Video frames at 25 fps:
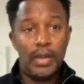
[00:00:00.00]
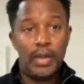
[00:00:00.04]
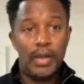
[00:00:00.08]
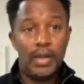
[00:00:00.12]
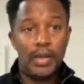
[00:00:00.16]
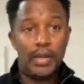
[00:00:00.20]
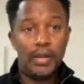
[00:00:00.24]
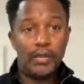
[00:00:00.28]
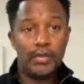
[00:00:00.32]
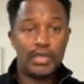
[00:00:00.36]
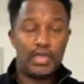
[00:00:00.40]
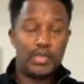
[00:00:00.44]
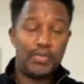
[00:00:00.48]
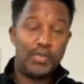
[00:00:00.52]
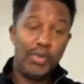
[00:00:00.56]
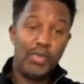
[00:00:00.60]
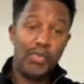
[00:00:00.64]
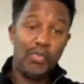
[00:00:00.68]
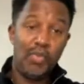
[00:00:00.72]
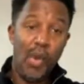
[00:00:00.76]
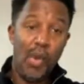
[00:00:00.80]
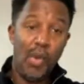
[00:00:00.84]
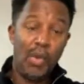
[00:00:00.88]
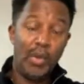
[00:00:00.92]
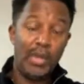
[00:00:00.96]
Don't just be
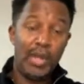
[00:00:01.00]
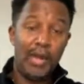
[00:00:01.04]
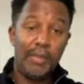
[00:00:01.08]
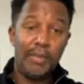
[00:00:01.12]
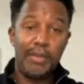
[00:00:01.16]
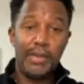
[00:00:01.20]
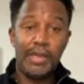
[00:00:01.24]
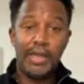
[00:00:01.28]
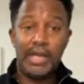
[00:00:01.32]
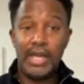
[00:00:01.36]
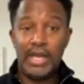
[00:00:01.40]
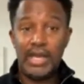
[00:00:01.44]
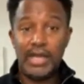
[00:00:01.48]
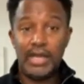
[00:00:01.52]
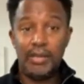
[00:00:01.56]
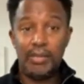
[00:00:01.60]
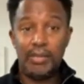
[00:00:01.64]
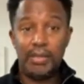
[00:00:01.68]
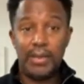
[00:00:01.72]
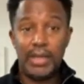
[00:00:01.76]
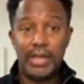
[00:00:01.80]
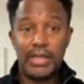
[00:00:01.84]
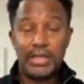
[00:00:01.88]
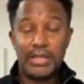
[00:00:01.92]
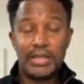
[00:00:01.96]
rolling up into any
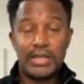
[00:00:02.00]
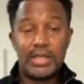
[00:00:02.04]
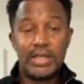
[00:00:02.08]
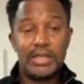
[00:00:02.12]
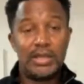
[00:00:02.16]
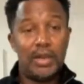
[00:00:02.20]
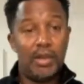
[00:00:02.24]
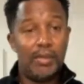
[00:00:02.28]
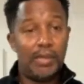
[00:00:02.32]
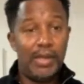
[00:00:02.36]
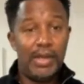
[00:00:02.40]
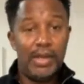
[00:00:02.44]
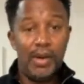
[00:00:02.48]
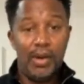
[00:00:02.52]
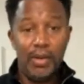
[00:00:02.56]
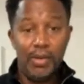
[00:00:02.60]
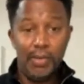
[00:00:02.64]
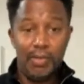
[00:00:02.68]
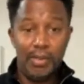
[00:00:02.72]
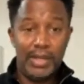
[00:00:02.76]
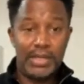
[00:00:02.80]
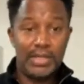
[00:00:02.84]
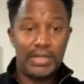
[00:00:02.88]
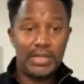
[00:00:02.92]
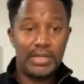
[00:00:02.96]
place. Don't be going
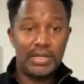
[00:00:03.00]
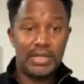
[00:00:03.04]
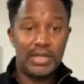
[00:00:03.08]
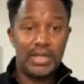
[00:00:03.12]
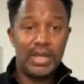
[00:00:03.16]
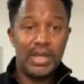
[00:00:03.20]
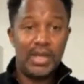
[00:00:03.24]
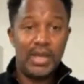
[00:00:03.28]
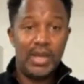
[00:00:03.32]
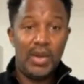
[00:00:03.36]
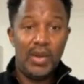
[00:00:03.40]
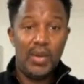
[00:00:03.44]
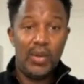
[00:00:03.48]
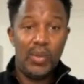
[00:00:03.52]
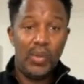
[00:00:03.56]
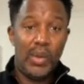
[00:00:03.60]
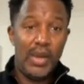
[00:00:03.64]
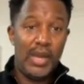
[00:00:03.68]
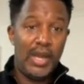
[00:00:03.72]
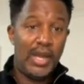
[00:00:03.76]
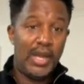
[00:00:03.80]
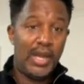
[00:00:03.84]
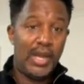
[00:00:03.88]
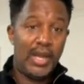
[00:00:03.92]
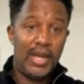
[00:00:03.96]
places
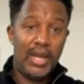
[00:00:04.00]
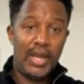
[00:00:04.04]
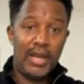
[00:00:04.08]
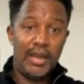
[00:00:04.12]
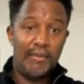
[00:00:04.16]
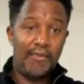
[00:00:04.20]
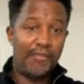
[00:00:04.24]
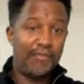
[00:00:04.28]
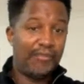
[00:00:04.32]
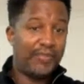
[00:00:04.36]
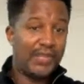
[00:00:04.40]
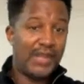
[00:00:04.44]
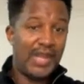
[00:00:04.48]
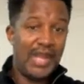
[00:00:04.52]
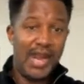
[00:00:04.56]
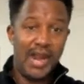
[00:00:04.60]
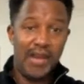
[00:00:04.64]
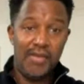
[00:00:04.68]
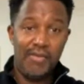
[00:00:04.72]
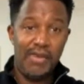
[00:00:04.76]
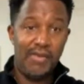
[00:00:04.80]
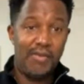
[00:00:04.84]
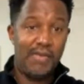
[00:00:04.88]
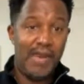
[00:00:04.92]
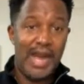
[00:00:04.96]
where
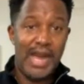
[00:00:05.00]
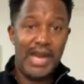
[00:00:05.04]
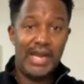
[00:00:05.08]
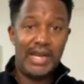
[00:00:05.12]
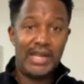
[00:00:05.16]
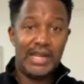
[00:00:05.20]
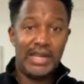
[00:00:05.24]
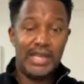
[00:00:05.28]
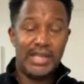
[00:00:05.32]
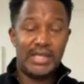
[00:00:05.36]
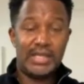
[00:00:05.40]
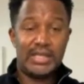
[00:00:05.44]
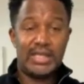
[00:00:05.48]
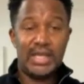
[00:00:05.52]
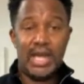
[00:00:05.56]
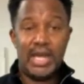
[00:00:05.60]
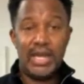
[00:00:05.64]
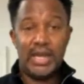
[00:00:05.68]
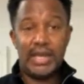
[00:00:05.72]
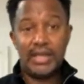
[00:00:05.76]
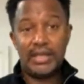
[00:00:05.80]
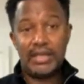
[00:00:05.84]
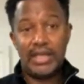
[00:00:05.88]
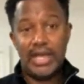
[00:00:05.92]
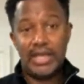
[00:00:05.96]
everybody is
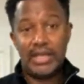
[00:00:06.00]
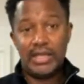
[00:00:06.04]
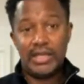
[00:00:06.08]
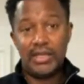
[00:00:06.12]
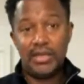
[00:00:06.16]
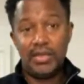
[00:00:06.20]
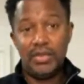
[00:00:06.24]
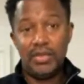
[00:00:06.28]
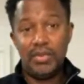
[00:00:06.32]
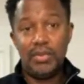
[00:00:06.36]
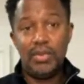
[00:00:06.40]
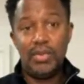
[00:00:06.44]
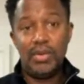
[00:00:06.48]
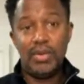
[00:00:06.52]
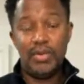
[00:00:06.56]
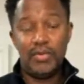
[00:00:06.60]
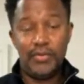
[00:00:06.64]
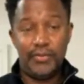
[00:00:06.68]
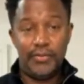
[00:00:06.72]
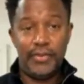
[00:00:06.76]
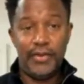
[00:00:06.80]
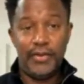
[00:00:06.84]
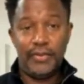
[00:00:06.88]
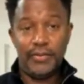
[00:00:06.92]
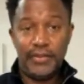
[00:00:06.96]
like you
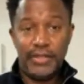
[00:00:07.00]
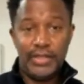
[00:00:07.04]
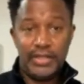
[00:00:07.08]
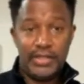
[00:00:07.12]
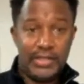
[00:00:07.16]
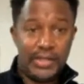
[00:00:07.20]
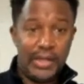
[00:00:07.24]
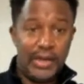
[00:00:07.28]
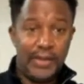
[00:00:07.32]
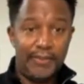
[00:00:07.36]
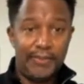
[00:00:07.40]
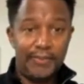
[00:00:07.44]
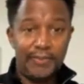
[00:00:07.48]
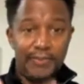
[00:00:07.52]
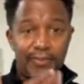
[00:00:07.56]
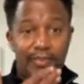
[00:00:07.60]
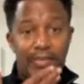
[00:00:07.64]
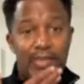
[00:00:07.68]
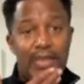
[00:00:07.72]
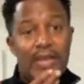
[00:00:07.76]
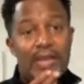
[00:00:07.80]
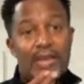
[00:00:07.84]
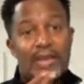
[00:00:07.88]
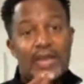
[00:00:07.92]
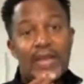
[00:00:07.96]
50 something.
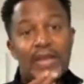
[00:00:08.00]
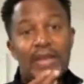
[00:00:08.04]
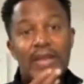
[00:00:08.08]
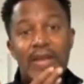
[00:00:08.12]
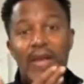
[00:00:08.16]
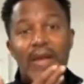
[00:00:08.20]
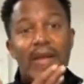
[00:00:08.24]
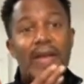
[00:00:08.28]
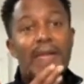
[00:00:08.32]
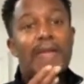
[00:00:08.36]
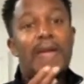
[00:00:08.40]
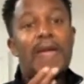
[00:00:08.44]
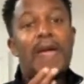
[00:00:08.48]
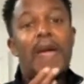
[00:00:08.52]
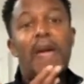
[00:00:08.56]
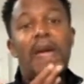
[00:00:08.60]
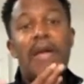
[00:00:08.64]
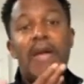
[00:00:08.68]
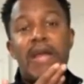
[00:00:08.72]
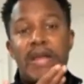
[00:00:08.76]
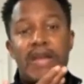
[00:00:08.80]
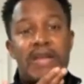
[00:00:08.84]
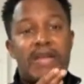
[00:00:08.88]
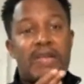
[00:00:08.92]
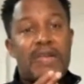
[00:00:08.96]
You're like, I'm gonna go
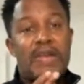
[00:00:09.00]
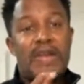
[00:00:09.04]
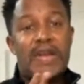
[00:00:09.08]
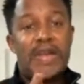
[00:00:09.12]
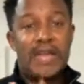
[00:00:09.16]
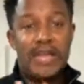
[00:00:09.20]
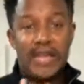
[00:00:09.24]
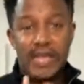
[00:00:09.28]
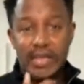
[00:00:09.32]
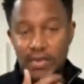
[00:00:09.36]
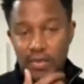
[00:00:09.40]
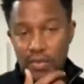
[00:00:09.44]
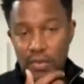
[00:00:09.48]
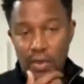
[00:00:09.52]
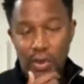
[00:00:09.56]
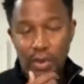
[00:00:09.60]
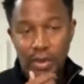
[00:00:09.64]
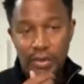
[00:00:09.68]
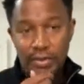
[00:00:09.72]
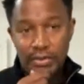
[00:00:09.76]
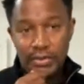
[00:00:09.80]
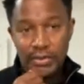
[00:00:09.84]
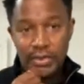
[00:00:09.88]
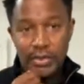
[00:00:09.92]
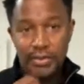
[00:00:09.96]
get a drink. You roll up
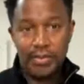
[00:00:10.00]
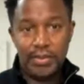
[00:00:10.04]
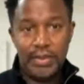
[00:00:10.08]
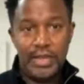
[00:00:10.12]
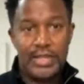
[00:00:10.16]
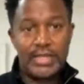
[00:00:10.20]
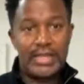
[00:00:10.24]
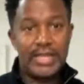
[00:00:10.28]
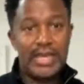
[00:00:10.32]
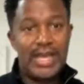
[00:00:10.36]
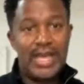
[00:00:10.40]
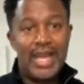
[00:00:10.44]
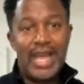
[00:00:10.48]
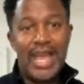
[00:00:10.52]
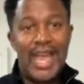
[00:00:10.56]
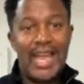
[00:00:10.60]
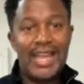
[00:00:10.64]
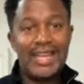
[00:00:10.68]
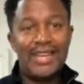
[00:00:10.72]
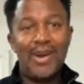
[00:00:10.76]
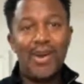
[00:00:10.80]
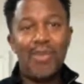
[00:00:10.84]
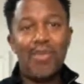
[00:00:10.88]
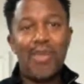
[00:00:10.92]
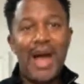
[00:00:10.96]
into a place, ain't
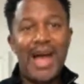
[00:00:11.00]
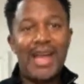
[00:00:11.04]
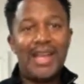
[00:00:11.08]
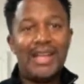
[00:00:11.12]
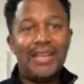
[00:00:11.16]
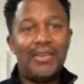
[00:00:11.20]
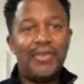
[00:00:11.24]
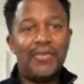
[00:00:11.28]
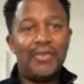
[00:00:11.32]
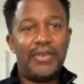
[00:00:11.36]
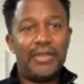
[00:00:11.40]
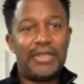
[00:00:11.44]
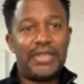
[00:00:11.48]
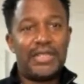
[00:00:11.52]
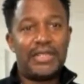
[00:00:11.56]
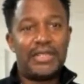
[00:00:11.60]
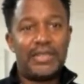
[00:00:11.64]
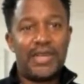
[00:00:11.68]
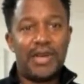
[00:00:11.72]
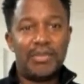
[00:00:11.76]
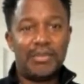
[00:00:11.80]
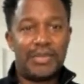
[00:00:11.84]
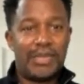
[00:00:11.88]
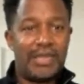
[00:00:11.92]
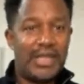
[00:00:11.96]
nobody 50
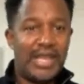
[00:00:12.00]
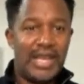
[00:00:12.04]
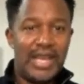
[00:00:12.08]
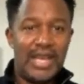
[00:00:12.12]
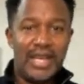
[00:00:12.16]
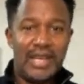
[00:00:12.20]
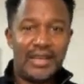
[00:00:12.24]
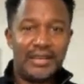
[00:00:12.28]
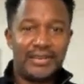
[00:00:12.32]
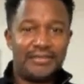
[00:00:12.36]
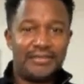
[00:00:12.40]
something there.